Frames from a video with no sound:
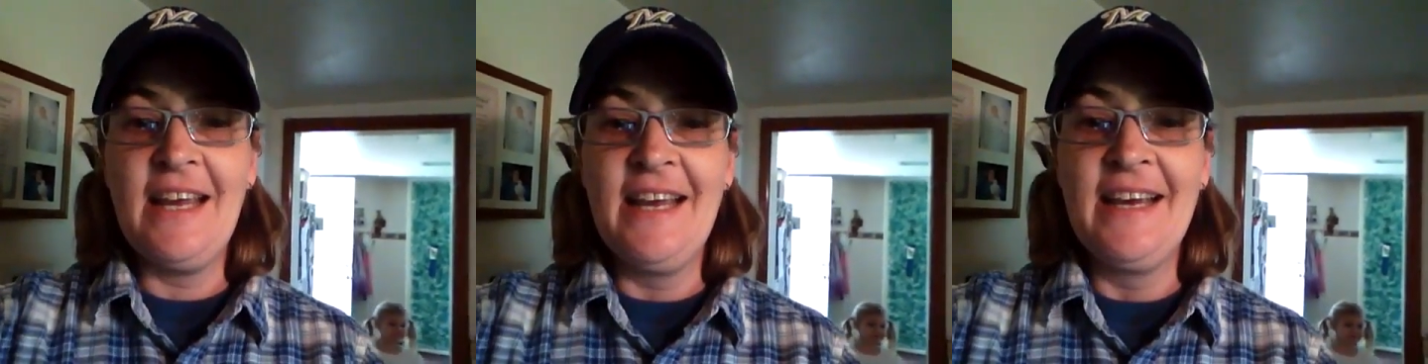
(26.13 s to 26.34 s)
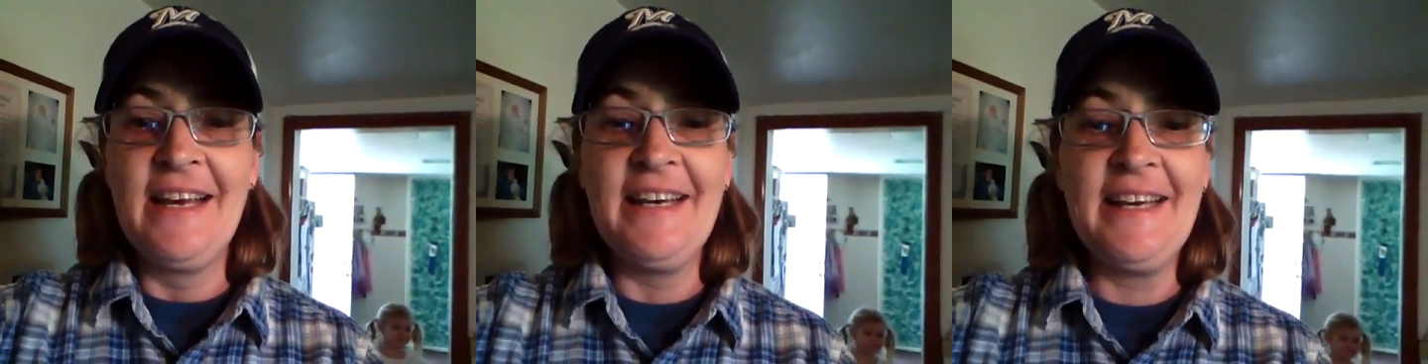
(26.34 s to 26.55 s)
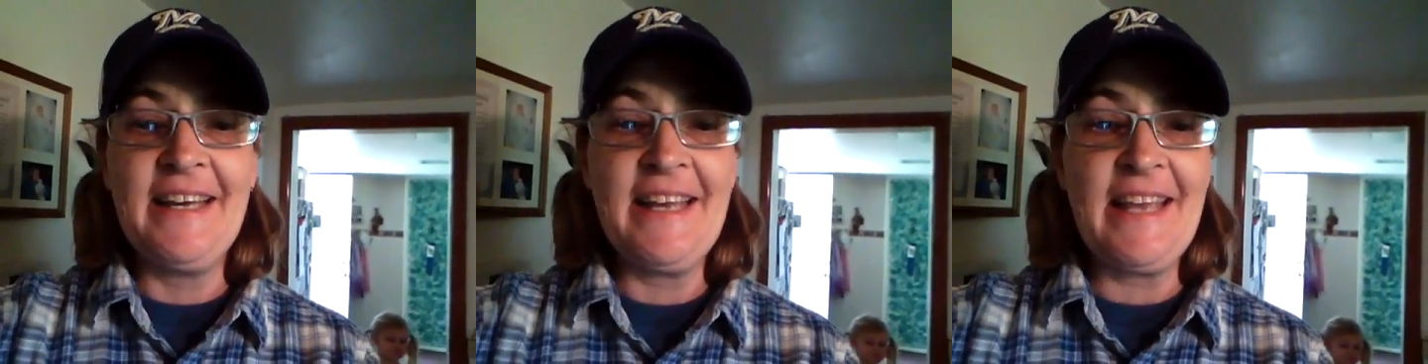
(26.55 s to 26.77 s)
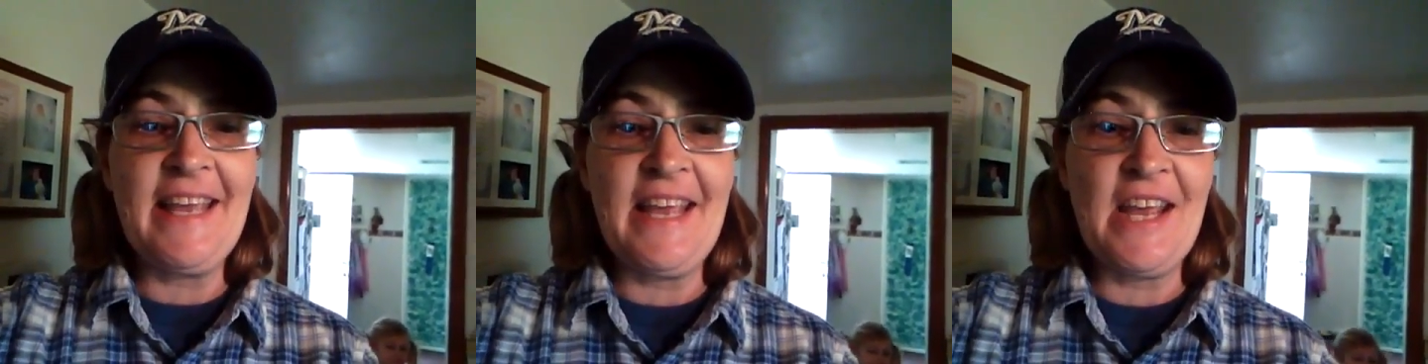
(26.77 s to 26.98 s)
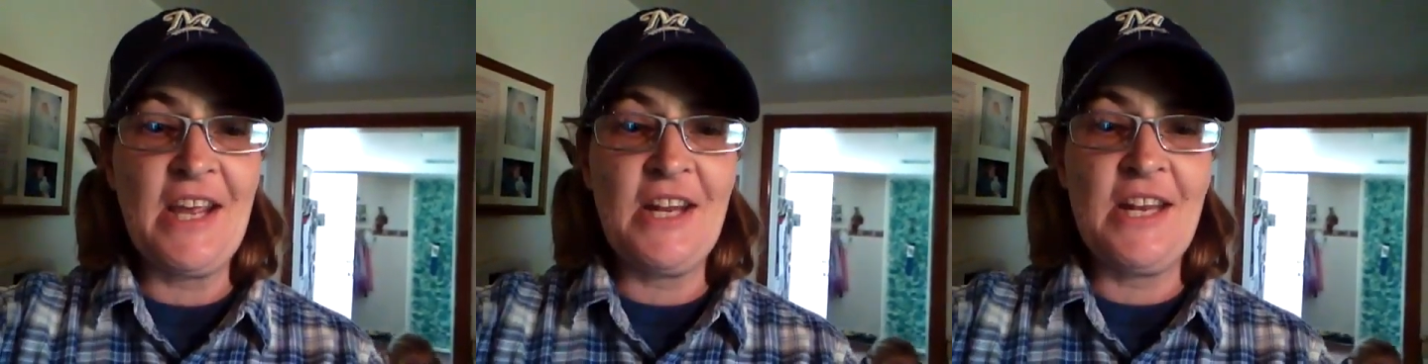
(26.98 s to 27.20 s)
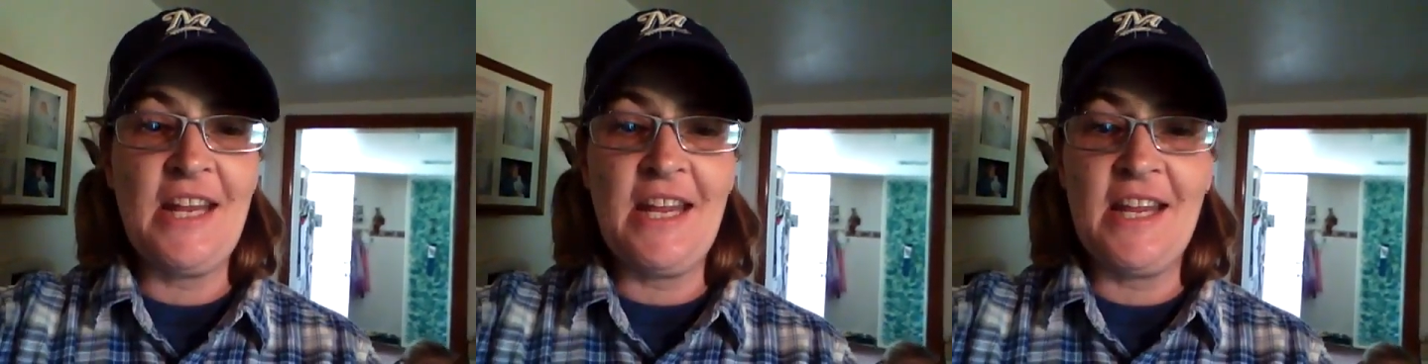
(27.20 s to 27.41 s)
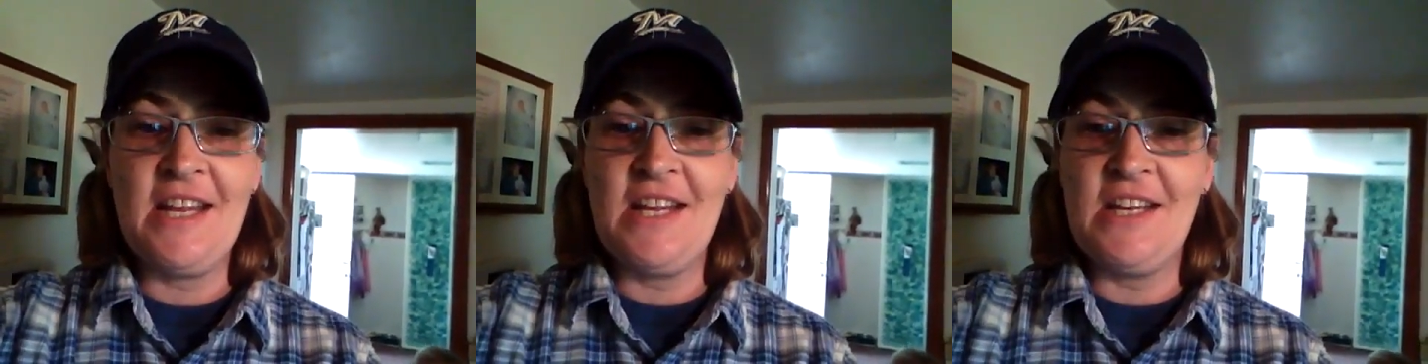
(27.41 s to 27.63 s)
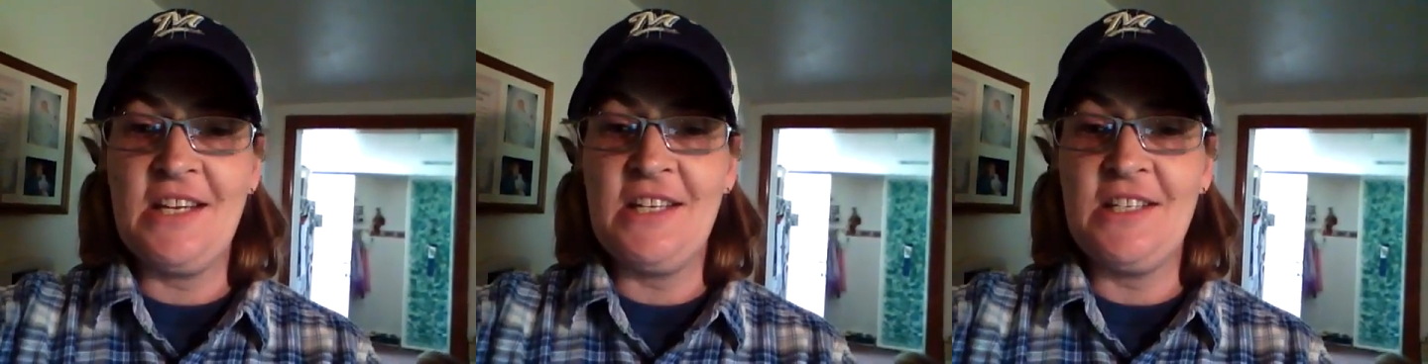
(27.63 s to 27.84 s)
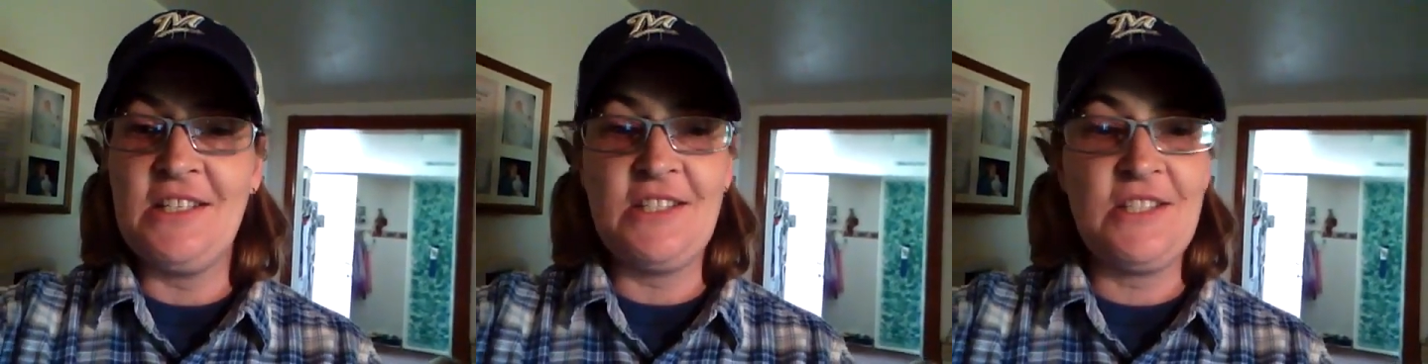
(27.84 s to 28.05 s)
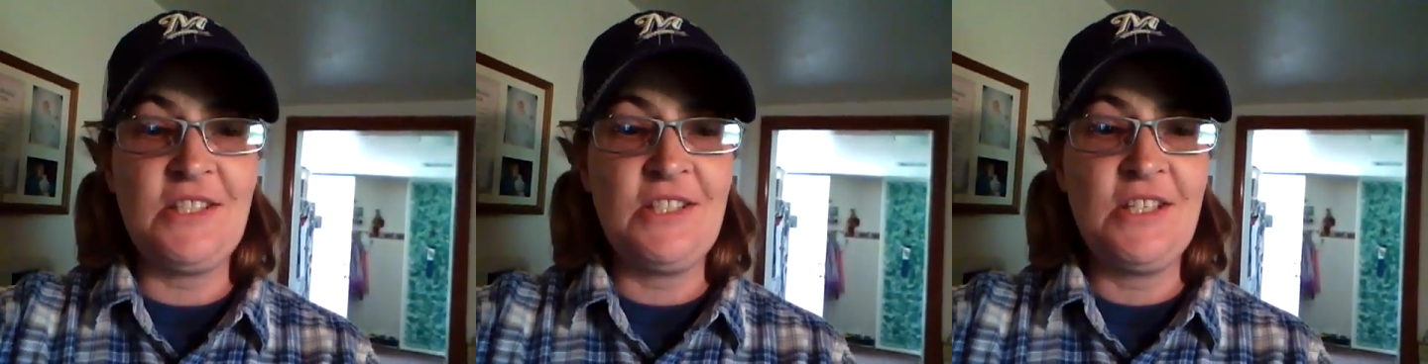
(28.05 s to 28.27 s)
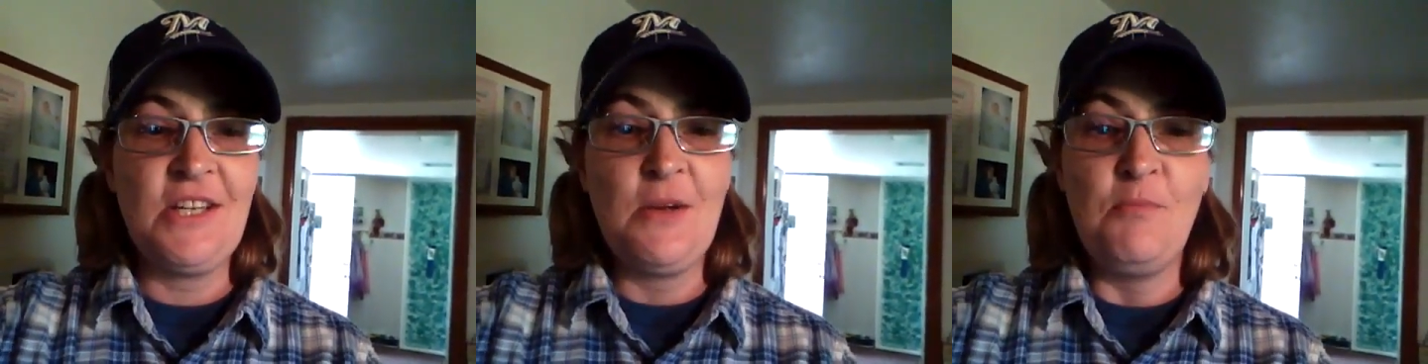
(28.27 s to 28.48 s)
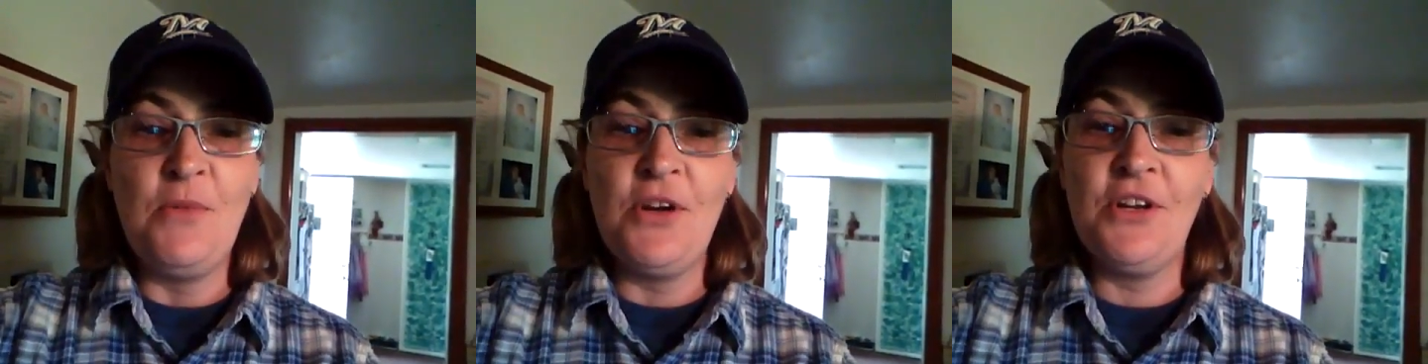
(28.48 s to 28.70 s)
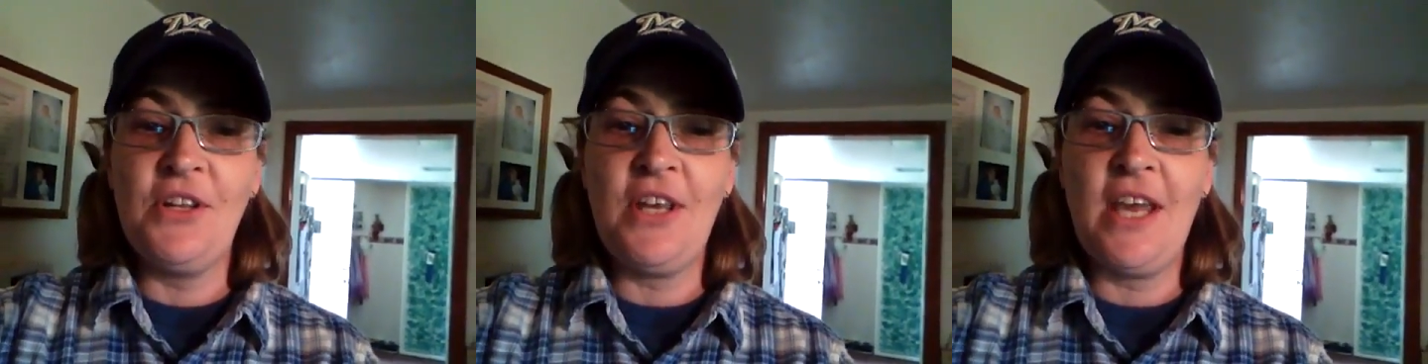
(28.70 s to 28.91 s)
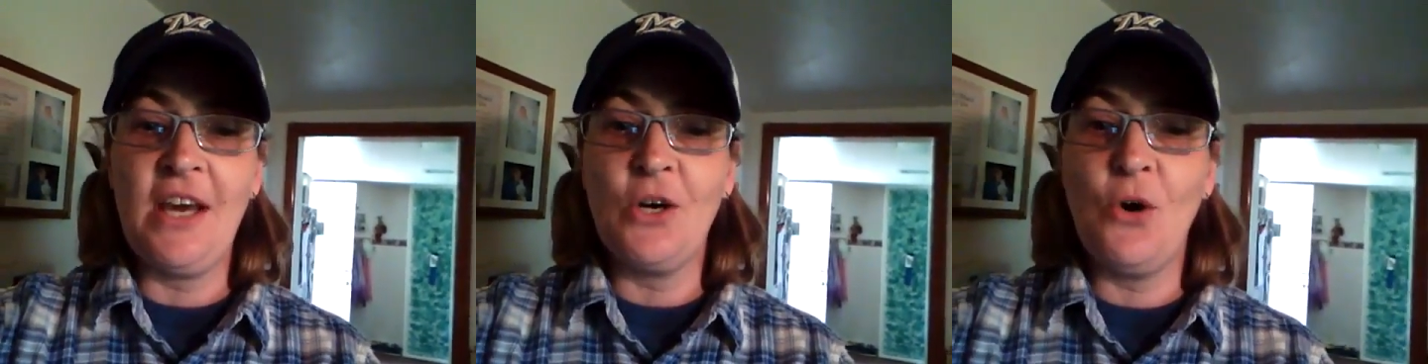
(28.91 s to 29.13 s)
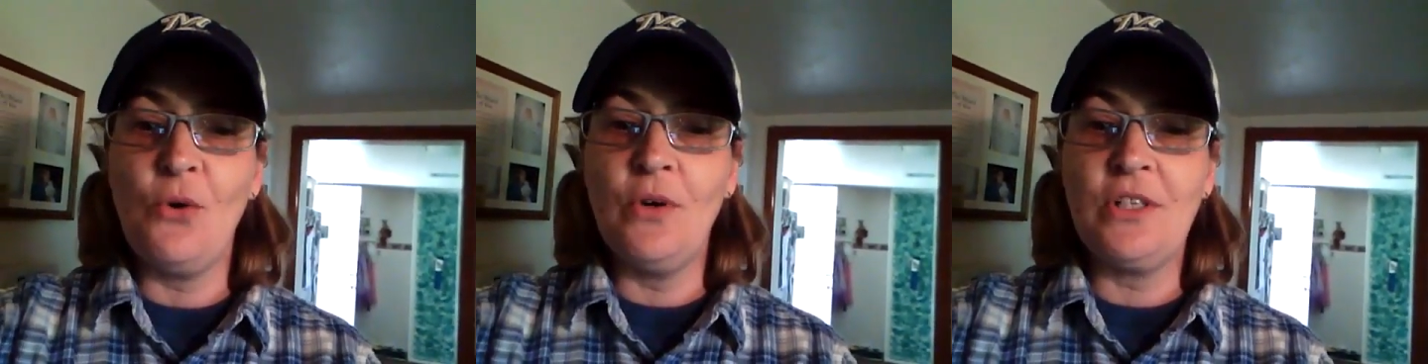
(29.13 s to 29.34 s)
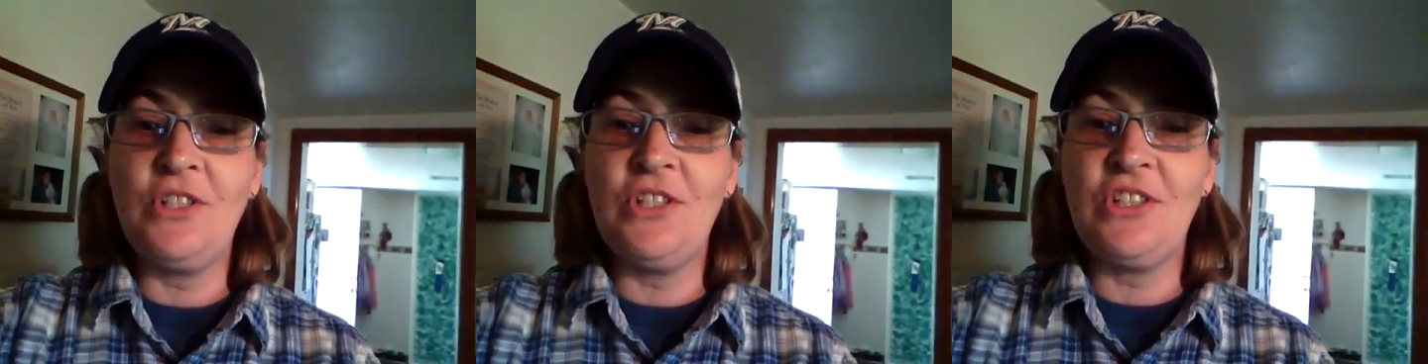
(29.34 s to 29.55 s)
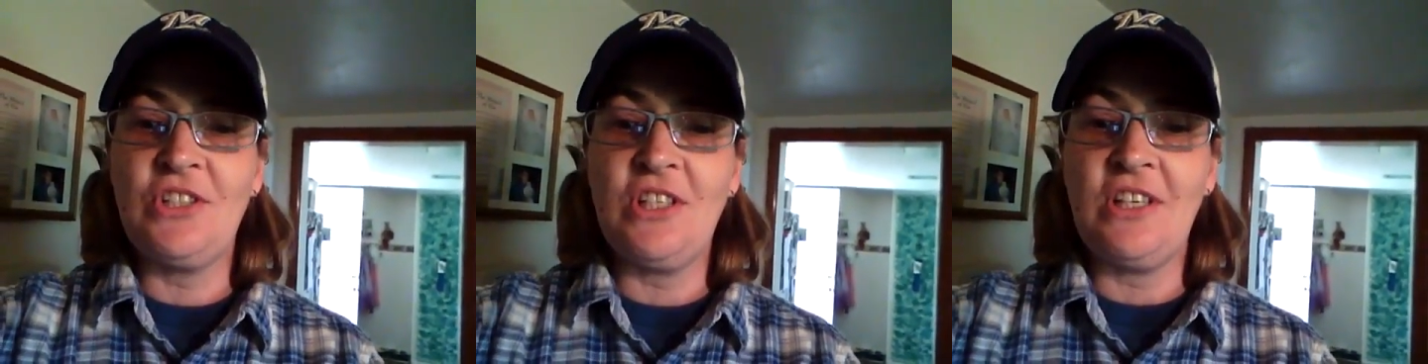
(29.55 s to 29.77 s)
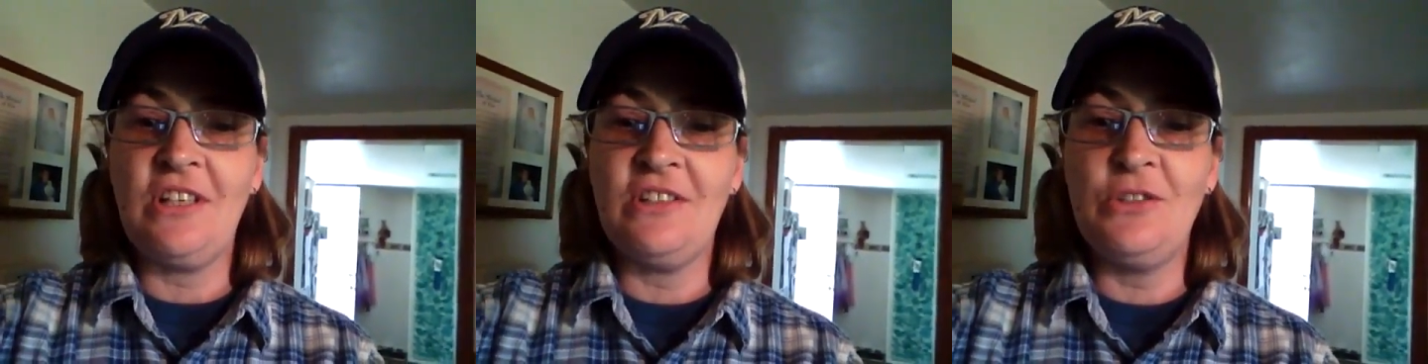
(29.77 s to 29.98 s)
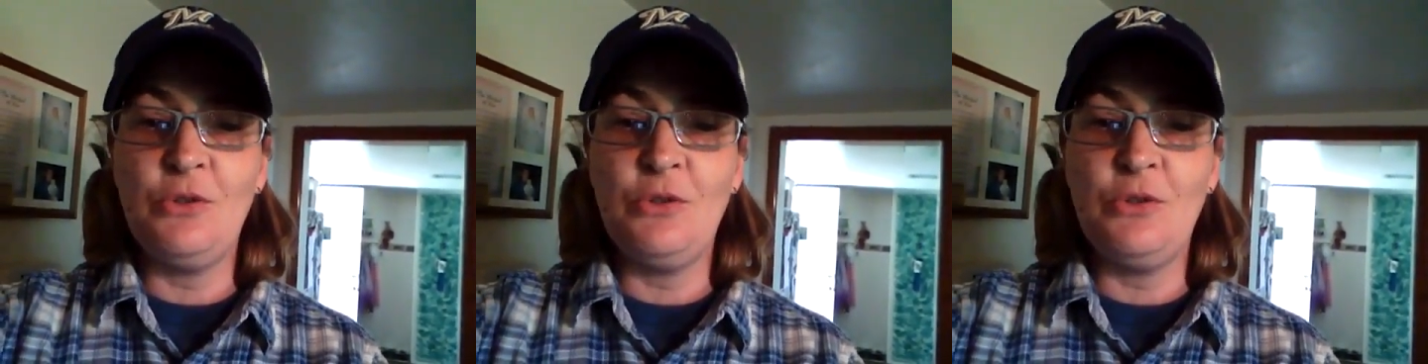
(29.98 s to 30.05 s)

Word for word: it is merely a coexisting